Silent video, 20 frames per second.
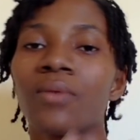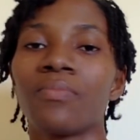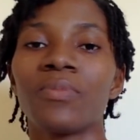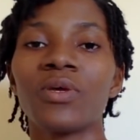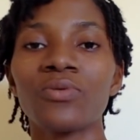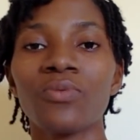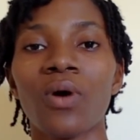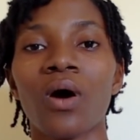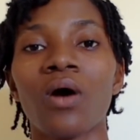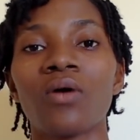
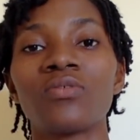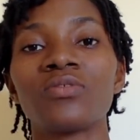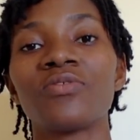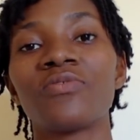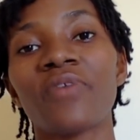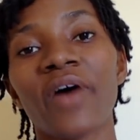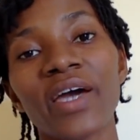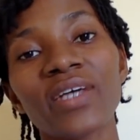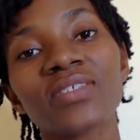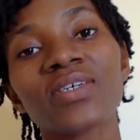Meanwhile,
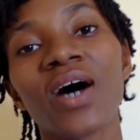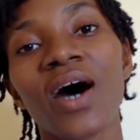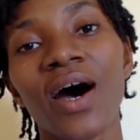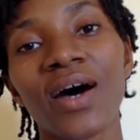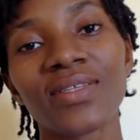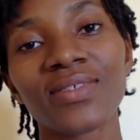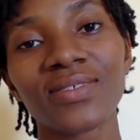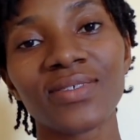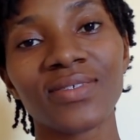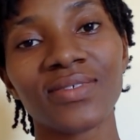the right
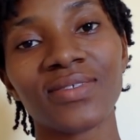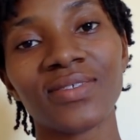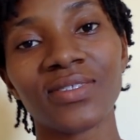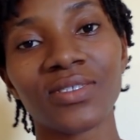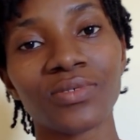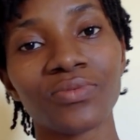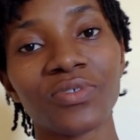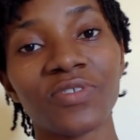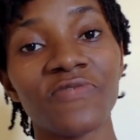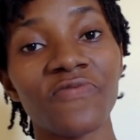heart is
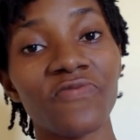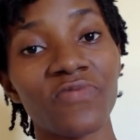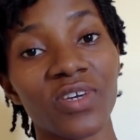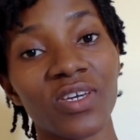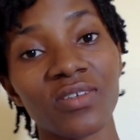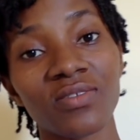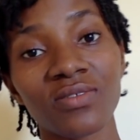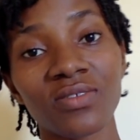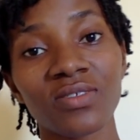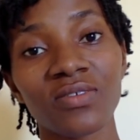dealing with
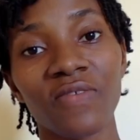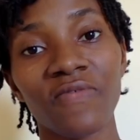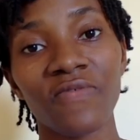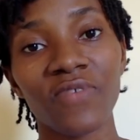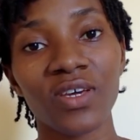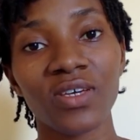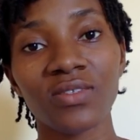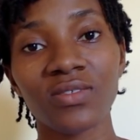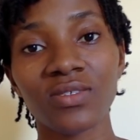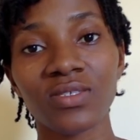veins.
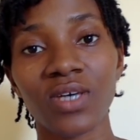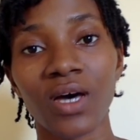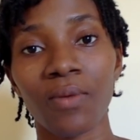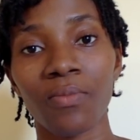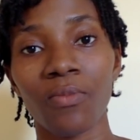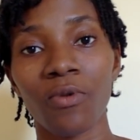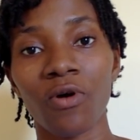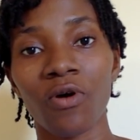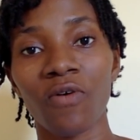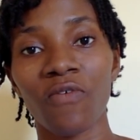Veins are
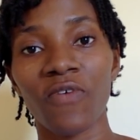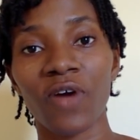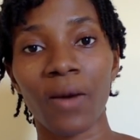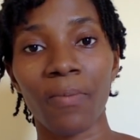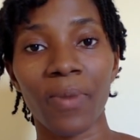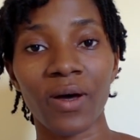more of